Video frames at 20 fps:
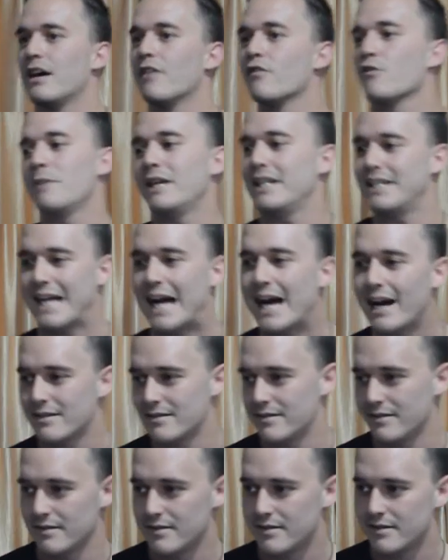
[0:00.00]
government
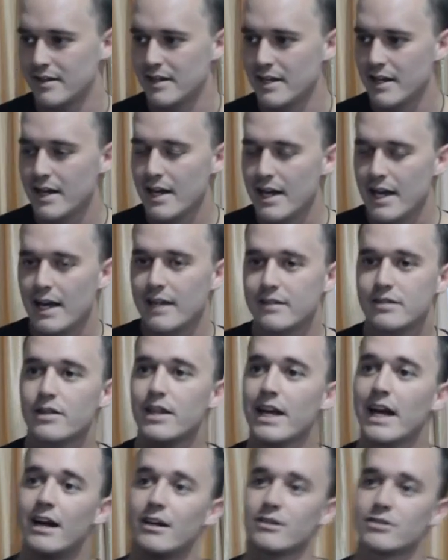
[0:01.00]
taxes. Mm. And so
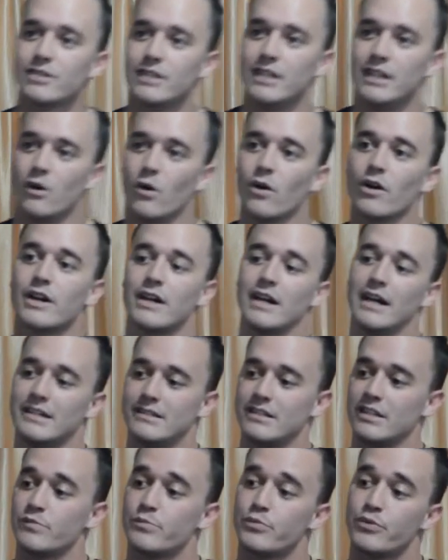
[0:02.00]
they actually
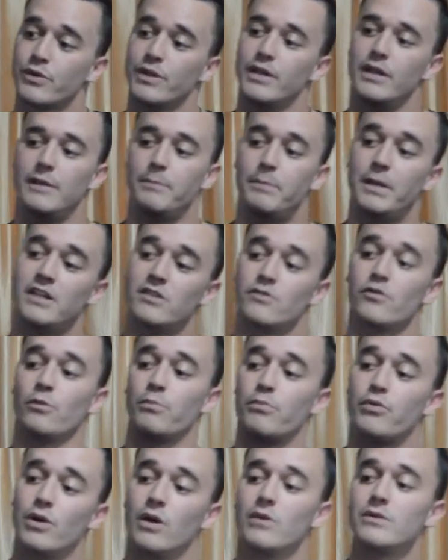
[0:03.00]
organized this peaceful
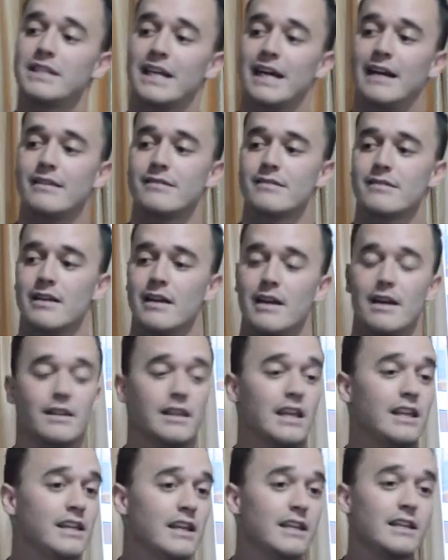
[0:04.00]
protest.
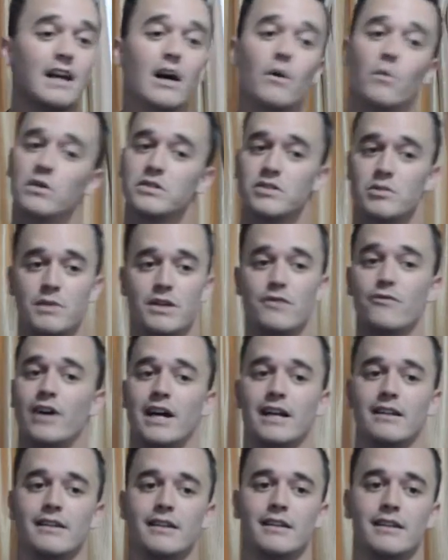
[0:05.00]
They did not want to be
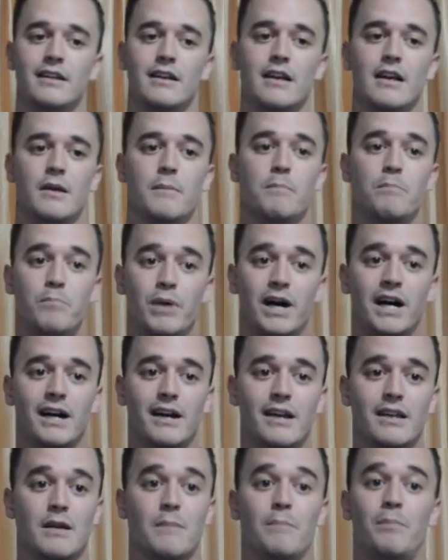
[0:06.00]
violent.
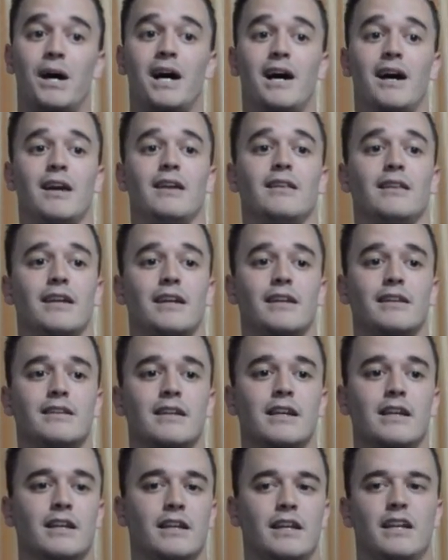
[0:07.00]
But Pilate,
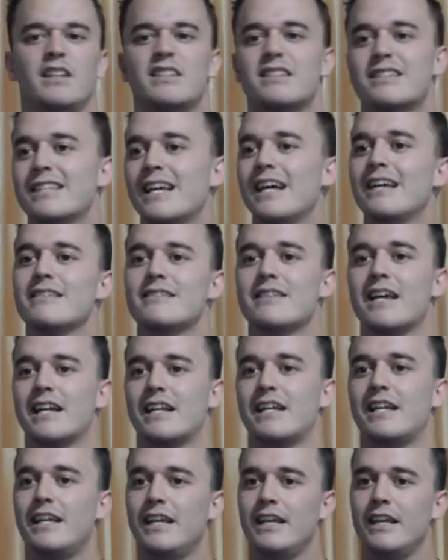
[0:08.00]
it says
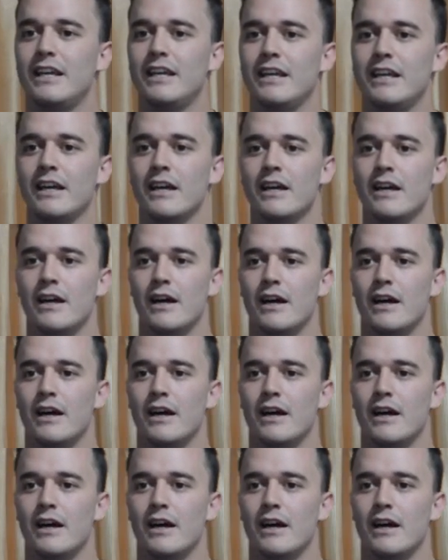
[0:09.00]
that he